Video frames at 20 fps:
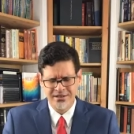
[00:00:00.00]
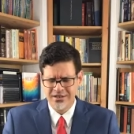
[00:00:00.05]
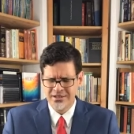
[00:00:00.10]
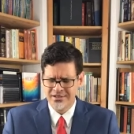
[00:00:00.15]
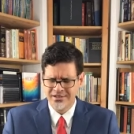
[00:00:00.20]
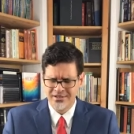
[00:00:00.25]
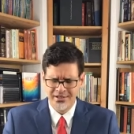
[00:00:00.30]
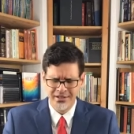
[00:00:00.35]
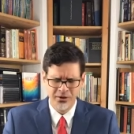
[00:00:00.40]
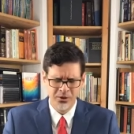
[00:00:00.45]

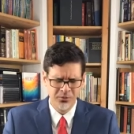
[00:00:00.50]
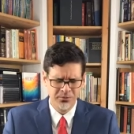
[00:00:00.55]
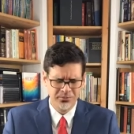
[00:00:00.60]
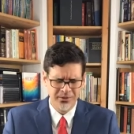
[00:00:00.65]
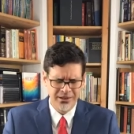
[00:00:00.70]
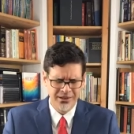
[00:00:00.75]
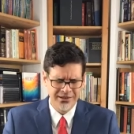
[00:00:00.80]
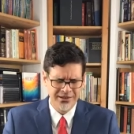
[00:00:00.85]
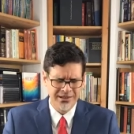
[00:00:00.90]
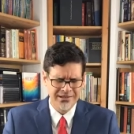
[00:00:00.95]
still
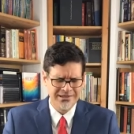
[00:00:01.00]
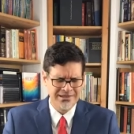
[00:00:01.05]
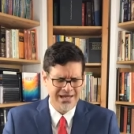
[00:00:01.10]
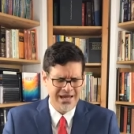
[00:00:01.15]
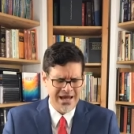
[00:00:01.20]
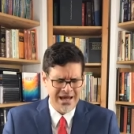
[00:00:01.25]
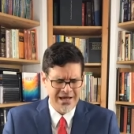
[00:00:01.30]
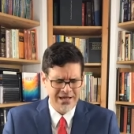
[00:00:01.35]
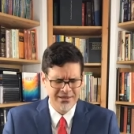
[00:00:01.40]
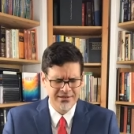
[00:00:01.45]
being
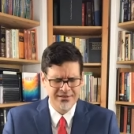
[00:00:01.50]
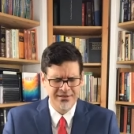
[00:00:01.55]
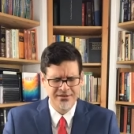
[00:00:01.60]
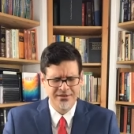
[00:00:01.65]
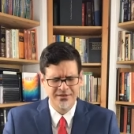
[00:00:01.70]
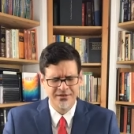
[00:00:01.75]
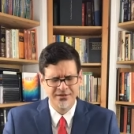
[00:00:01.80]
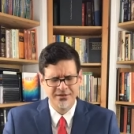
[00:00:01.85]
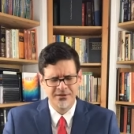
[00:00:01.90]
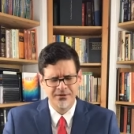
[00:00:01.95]
attacked
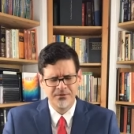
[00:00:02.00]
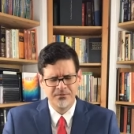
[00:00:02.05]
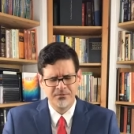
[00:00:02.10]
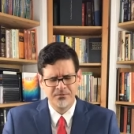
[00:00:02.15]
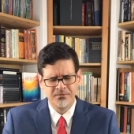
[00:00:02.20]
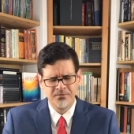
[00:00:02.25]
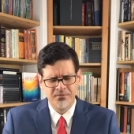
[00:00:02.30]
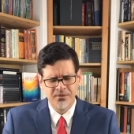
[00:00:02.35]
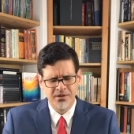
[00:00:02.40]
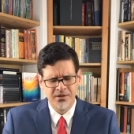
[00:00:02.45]

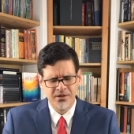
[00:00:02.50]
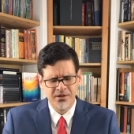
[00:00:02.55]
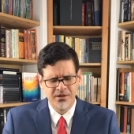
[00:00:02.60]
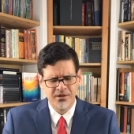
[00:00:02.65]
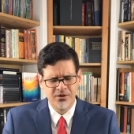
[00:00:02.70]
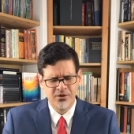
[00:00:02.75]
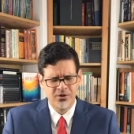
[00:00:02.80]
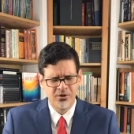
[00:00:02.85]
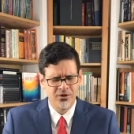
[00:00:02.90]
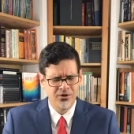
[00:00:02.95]

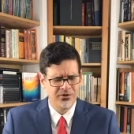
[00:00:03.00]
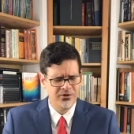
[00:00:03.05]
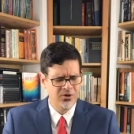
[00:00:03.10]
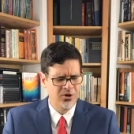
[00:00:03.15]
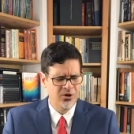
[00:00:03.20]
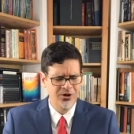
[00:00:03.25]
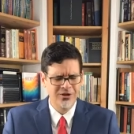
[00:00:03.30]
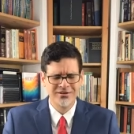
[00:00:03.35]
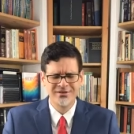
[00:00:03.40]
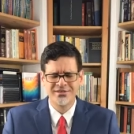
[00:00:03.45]
on
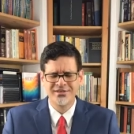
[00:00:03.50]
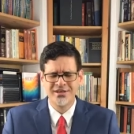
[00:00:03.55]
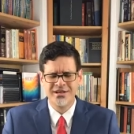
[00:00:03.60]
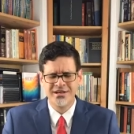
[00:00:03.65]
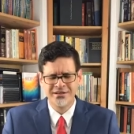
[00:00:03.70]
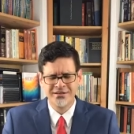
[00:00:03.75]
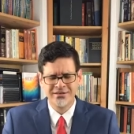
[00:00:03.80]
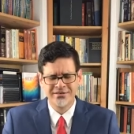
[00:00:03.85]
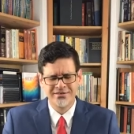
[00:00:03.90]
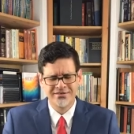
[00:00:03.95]
all
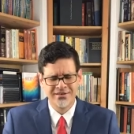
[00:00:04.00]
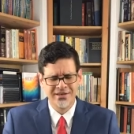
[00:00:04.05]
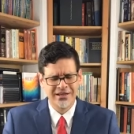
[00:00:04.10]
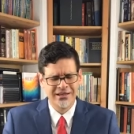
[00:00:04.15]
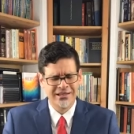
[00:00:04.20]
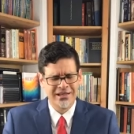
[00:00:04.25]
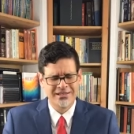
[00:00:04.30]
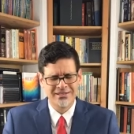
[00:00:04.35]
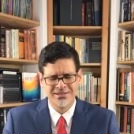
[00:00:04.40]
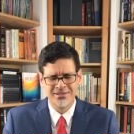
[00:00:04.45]
sides,
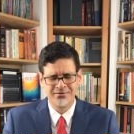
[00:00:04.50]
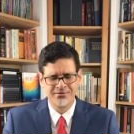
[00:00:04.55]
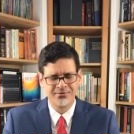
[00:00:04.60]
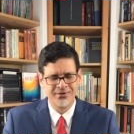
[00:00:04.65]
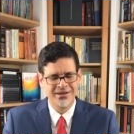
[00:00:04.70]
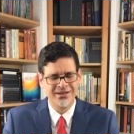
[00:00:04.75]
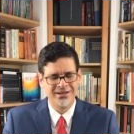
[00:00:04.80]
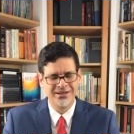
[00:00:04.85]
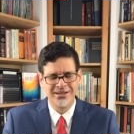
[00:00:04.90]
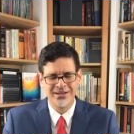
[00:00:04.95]
and as the
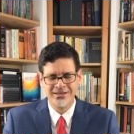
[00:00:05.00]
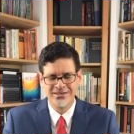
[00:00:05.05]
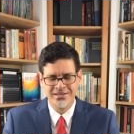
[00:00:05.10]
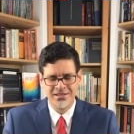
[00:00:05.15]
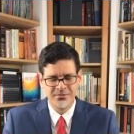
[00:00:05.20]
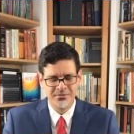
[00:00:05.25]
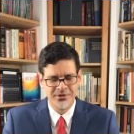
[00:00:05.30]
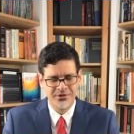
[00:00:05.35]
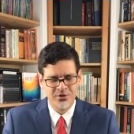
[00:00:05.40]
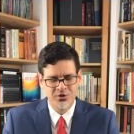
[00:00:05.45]
fight gets
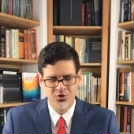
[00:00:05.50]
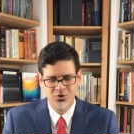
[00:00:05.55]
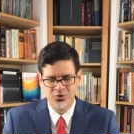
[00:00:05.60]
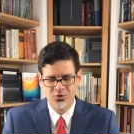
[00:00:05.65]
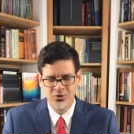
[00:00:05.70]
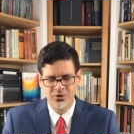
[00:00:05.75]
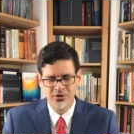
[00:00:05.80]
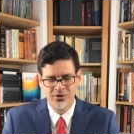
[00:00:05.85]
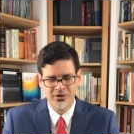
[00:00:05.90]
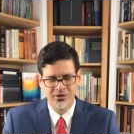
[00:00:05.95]
even
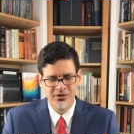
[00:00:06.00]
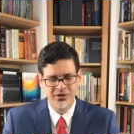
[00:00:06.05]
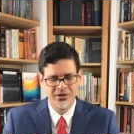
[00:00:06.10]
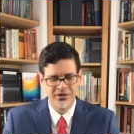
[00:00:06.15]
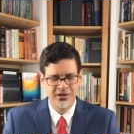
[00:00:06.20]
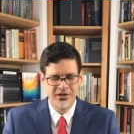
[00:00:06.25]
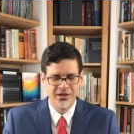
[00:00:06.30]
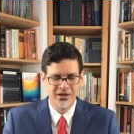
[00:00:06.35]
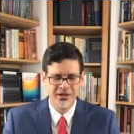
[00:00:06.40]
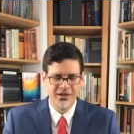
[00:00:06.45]
stronger
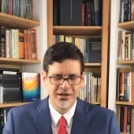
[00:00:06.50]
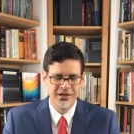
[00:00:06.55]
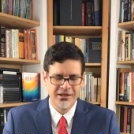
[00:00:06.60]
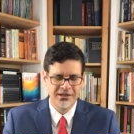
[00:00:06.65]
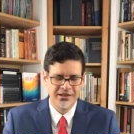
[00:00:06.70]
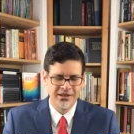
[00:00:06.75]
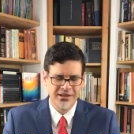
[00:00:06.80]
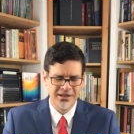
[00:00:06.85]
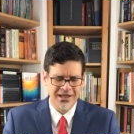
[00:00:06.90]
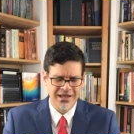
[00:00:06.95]
in
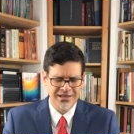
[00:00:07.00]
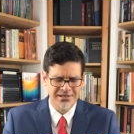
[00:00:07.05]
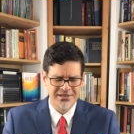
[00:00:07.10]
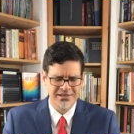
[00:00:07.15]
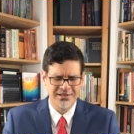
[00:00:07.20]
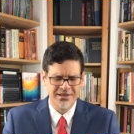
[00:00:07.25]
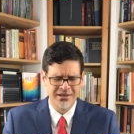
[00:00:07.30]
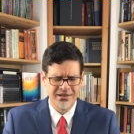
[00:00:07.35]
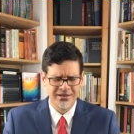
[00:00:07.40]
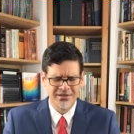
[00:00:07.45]
the
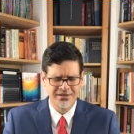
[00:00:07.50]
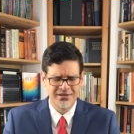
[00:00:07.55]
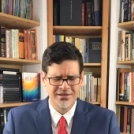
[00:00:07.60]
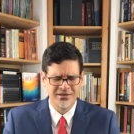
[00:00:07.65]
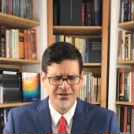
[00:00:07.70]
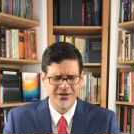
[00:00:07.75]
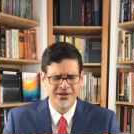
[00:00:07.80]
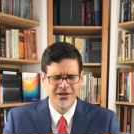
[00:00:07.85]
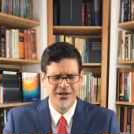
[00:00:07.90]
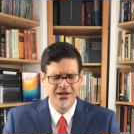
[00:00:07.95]
last days,
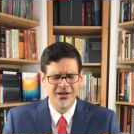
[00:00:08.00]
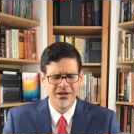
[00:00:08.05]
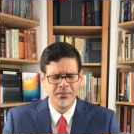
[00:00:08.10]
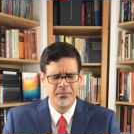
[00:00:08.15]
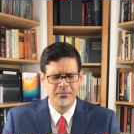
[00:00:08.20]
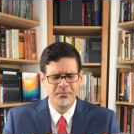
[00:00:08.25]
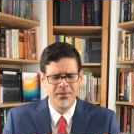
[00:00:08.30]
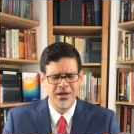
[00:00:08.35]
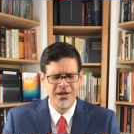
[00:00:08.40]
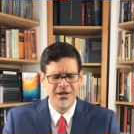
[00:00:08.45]

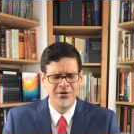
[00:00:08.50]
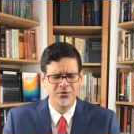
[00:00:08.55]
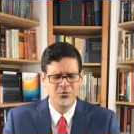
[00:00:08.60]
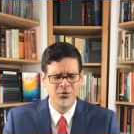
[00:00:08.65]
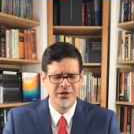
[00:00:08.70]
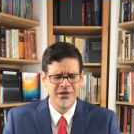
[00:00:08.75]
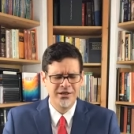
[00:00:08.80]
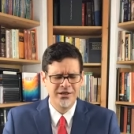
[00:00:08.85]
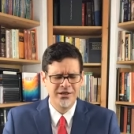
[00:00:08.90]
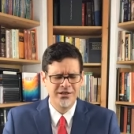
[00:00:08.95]
may
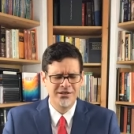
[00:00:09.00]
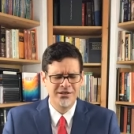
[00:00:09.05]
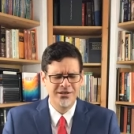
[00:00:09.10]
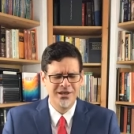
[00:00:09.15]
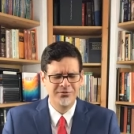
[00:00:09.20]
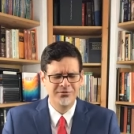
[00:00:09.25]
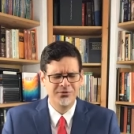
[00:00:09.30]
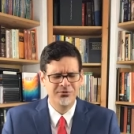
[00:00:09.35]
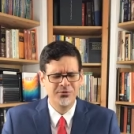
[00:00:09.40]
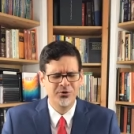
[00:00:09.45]
we
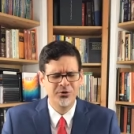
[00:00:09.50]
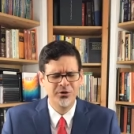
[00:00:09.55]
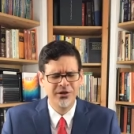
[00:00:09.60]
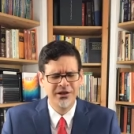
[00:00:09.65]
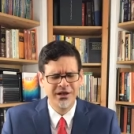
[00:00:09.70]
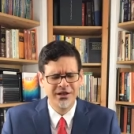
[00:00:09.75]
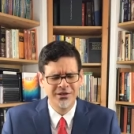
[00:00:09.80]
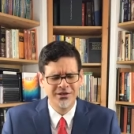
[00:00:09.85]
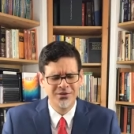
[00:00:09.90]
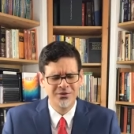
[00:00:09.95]
never
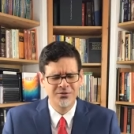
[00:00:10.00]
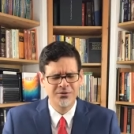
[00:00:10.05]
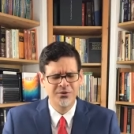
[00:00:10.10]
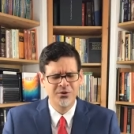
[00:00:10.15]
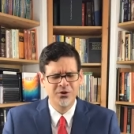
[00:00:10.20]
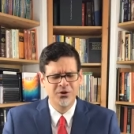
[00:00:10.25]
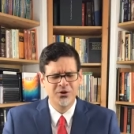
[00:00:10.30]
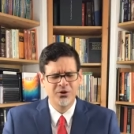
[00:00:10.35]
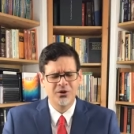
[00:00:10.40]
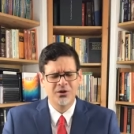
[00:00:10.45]
forget to
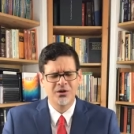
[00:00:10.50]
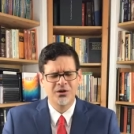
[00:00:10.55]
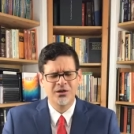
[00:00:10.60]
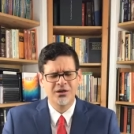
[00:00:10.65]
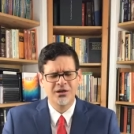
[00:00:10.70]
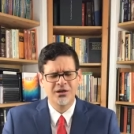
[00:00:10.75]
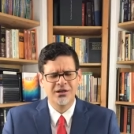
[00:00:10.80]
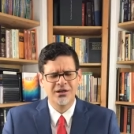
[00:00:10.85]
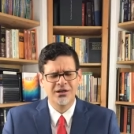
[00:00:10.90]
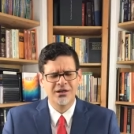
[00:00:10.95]

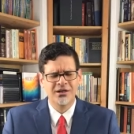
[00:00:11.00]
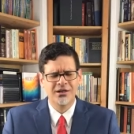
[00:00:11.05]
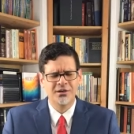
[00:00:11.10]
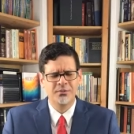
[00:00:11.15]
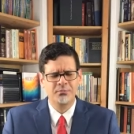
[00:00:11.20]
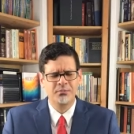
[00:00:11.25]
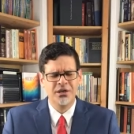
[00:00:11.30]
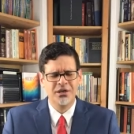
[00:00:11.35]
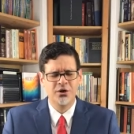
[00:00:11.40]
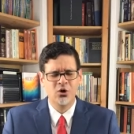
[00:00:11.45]
uh,
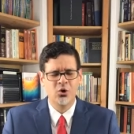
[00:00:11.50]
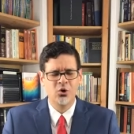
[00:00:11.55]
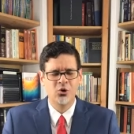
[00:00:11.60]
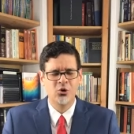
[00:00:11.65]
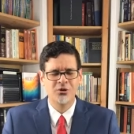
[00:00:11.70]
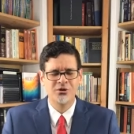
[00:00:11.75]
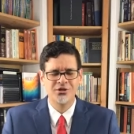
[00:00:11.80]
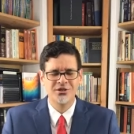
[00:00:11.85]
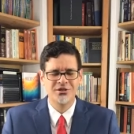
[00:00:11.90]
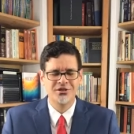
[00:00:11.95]

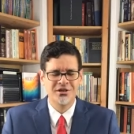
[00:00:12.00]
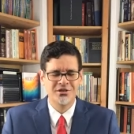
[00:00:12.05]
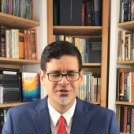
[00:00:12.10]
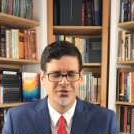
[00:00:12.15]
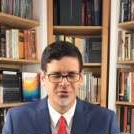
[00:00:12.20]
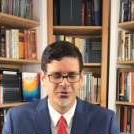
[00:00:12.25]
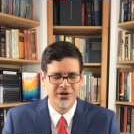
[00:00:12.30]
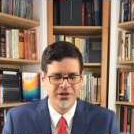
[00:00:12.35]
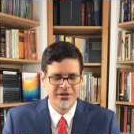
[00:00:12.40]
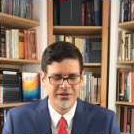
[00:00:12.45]
behold Jesus
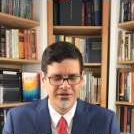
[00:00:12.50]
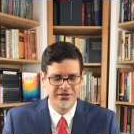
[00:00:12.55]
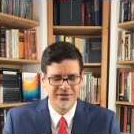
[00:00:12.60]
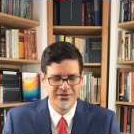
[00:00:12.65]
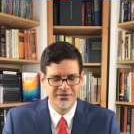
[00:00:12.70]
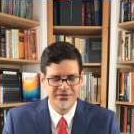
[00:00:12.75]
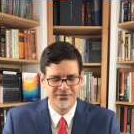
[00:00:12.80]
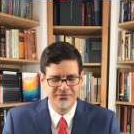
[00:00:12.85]
Christ